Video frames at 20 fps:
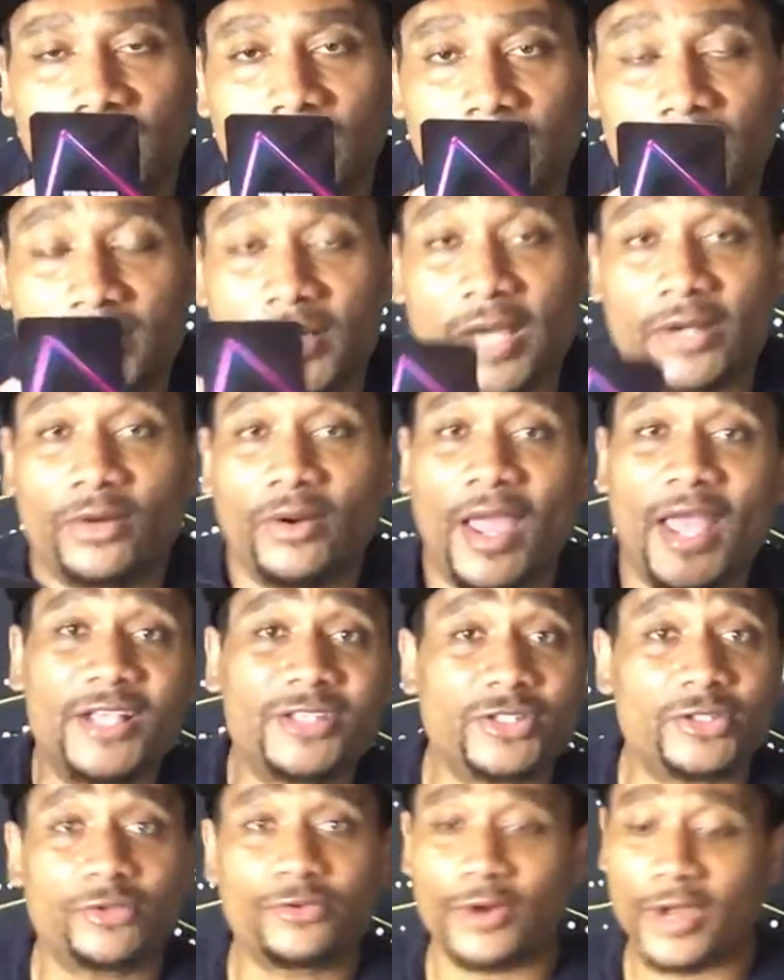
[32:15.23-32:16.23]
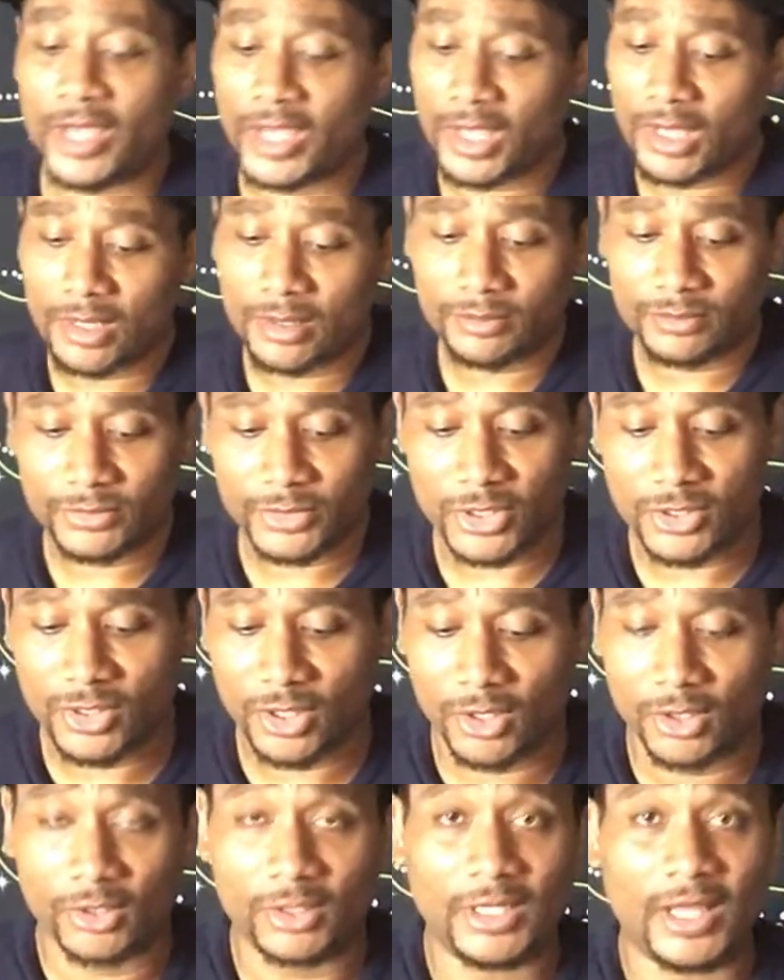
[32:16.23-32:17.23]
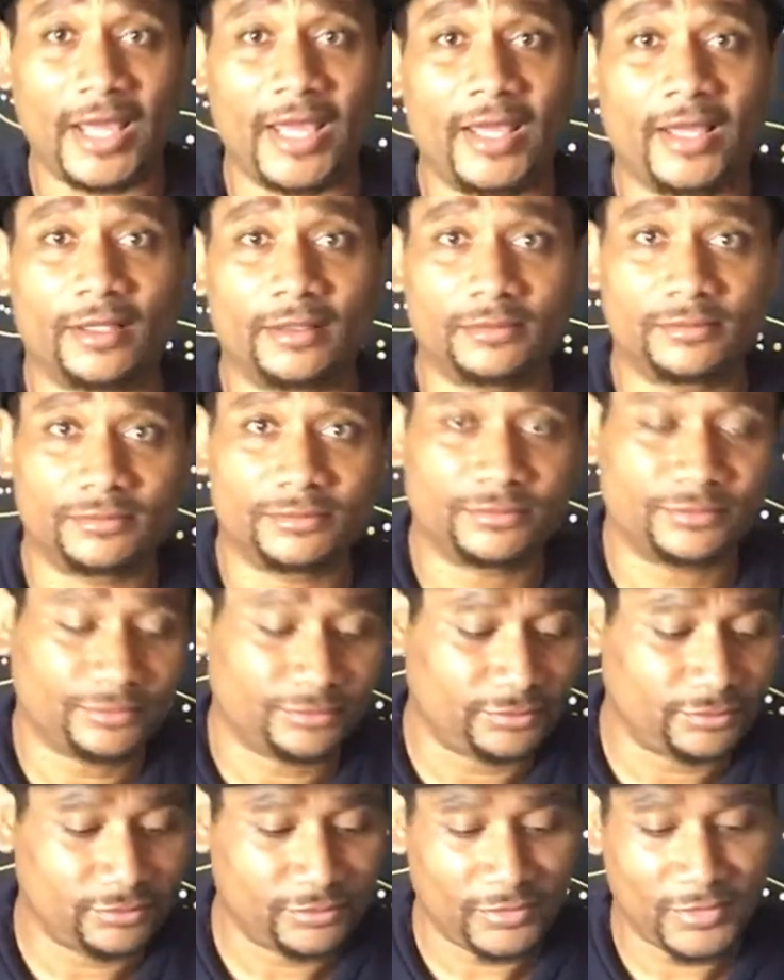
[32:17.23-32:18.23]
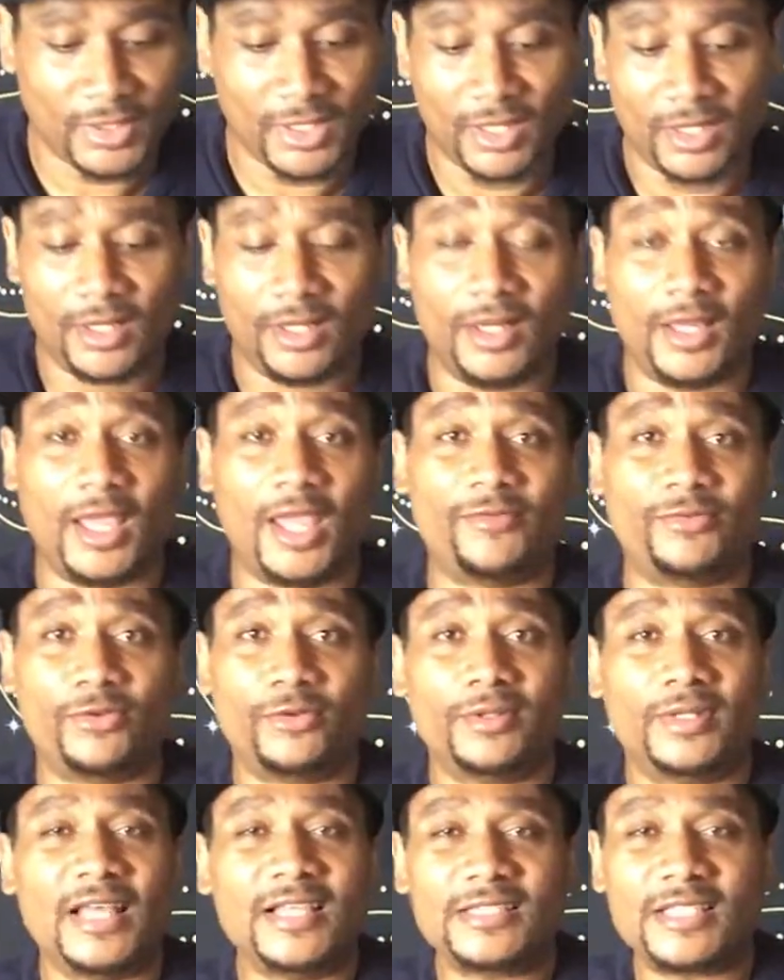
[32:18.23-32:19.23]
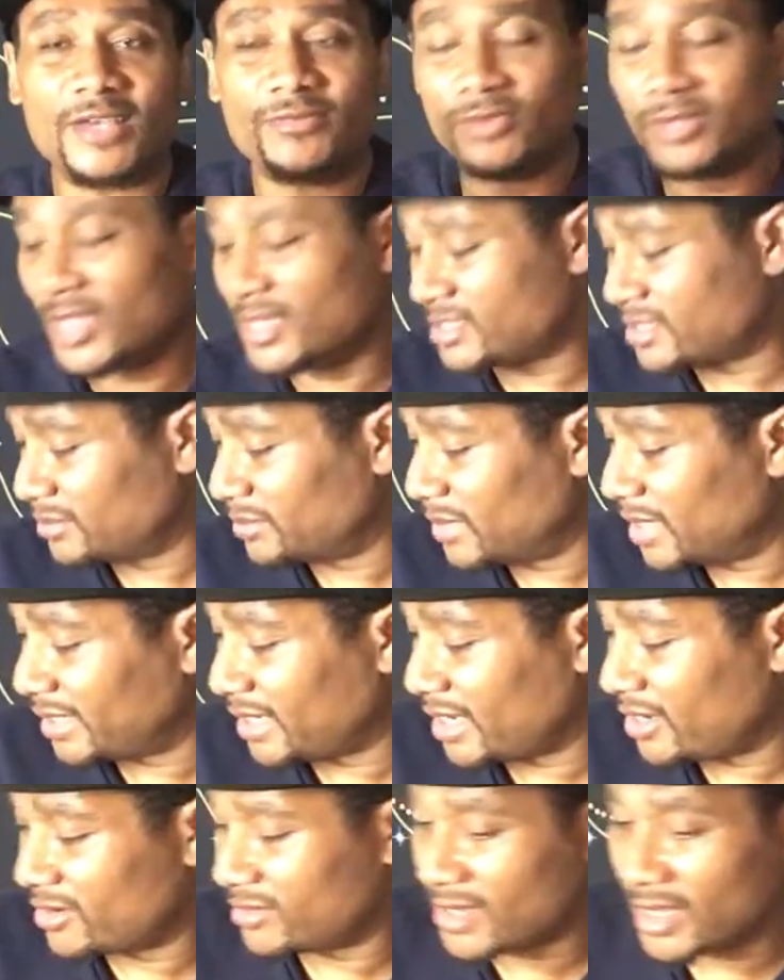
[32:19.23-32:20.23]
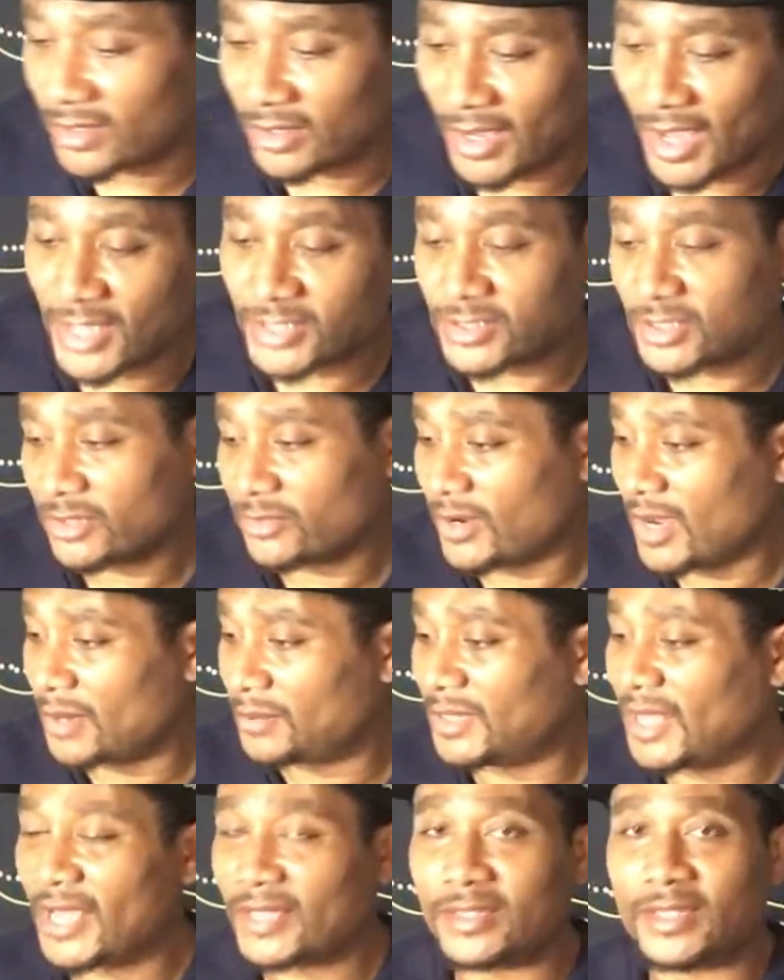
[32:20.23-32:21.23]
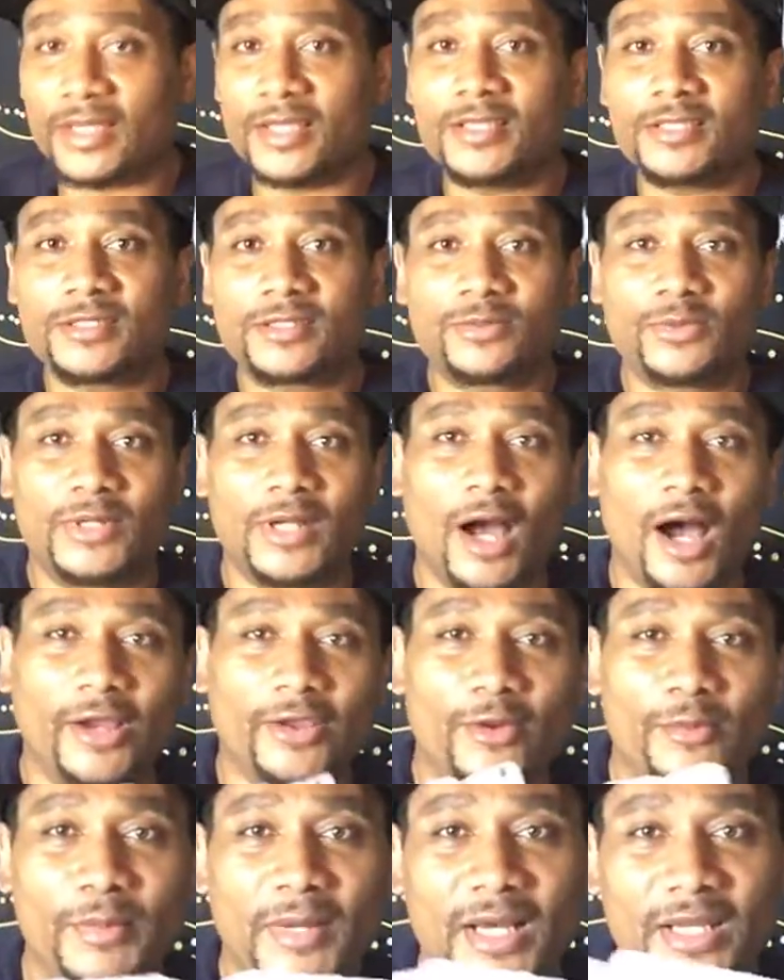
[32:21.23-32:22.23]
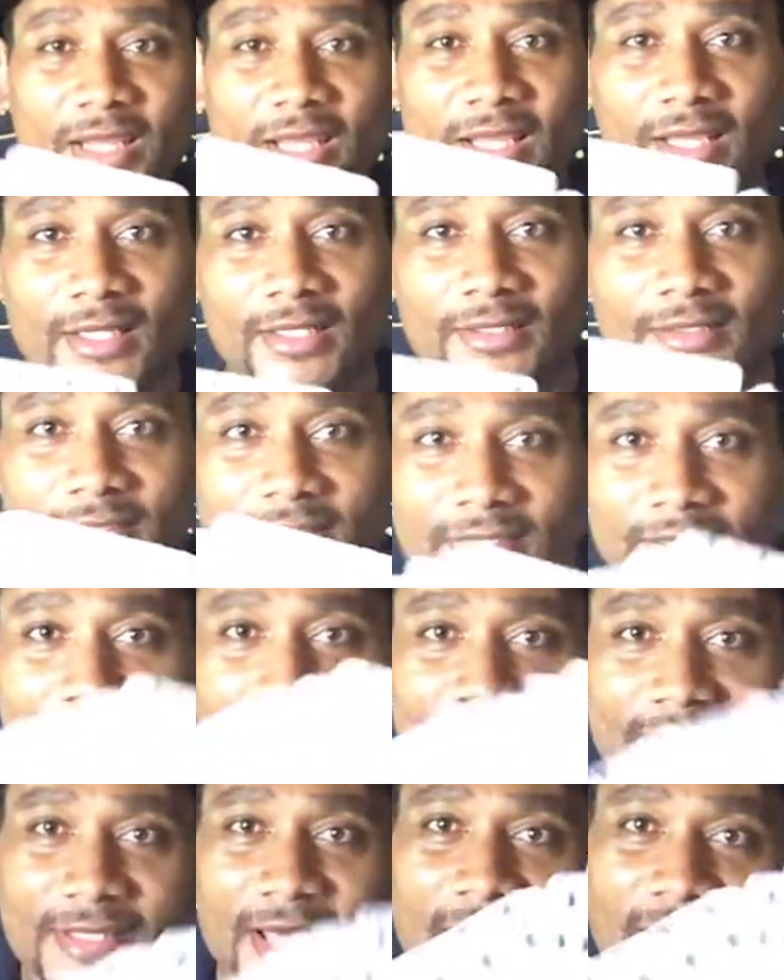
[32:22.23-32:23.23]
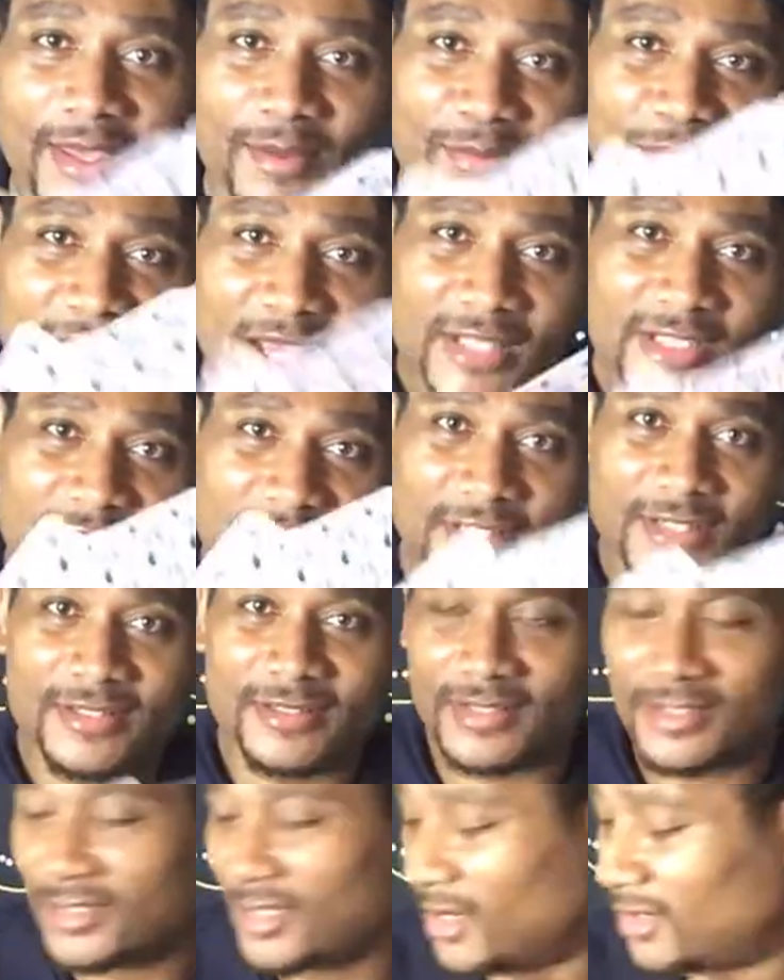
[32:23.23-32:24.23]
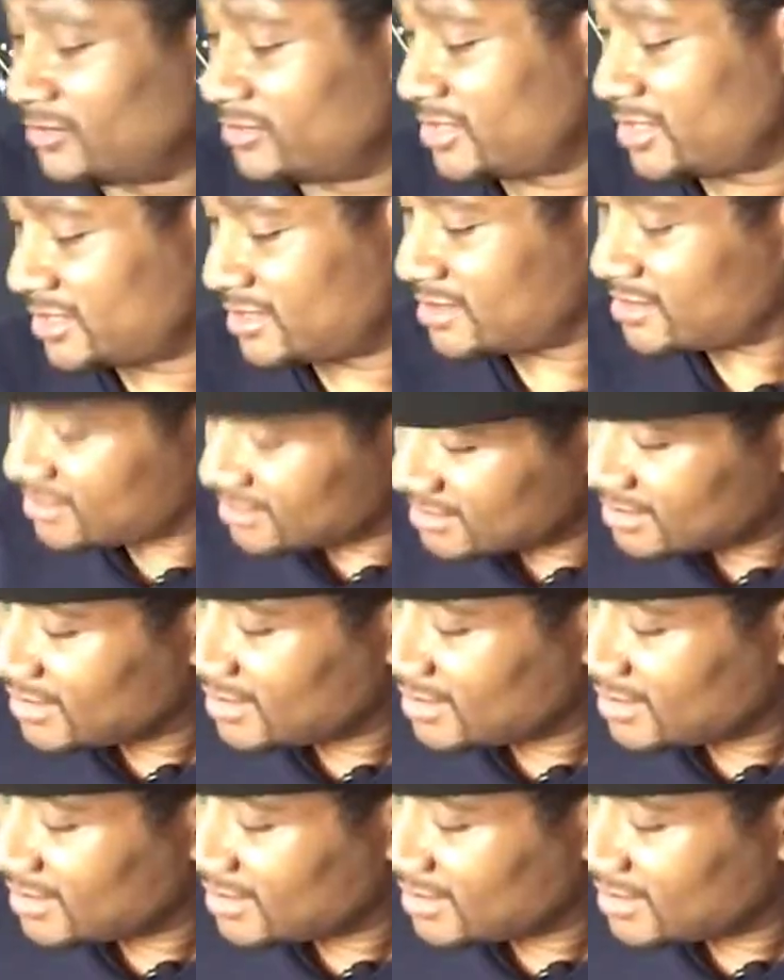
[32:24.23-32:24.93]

you're not on Instagram, you know, like if you, let's say if you get some money, you're not on Instagram like this with all your money taking pictures, you know, just